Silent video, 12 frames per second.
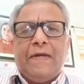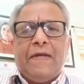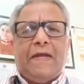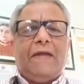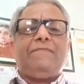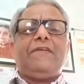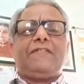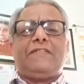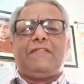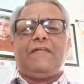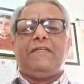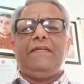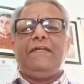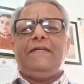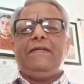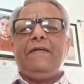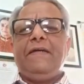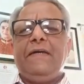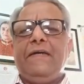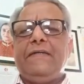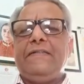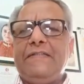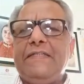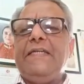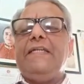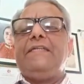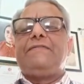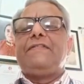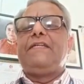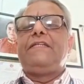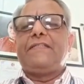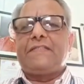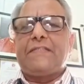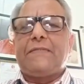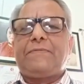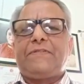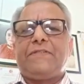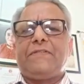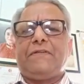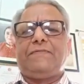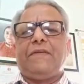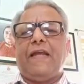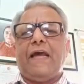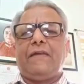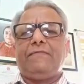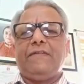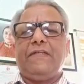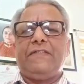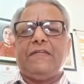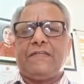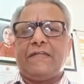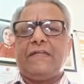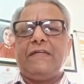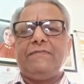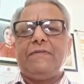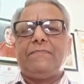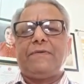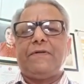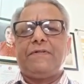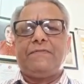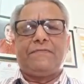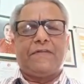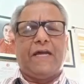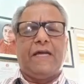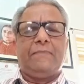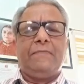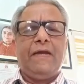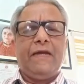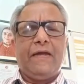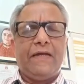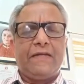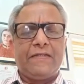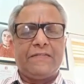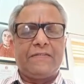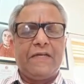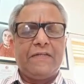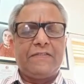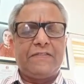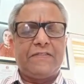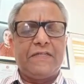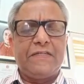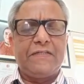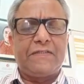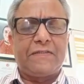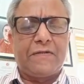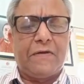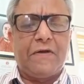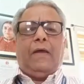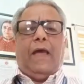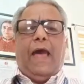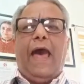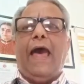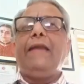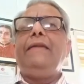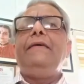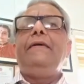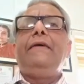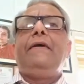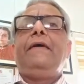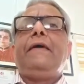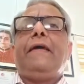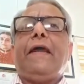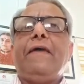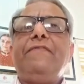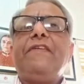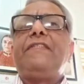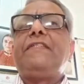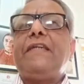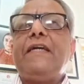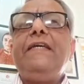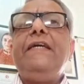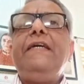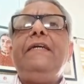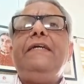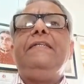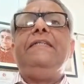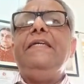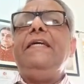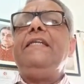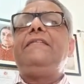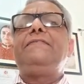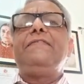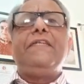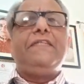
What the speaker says: if the study deals with the description of a language at a given point of time, it is synchronic. And if the study deals with the